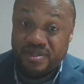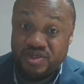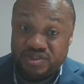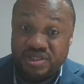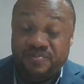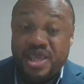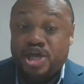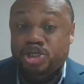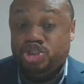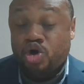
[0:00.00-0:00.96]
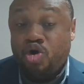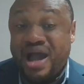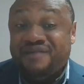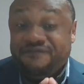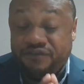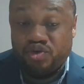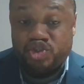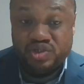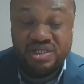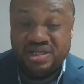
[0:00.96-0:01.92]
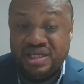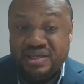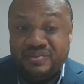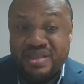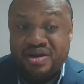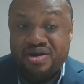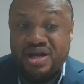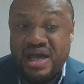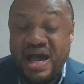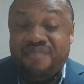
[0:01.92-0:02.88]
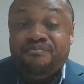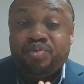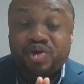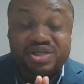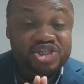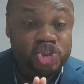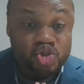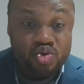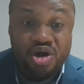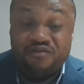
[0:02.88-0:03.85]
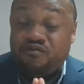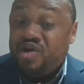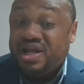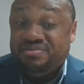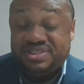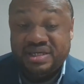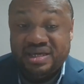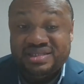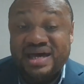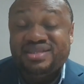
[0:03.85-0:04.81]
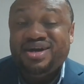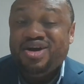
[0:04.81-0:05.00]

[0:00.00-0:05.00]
You see, so unfortunately, I'm pretty sure of what I'm saying, that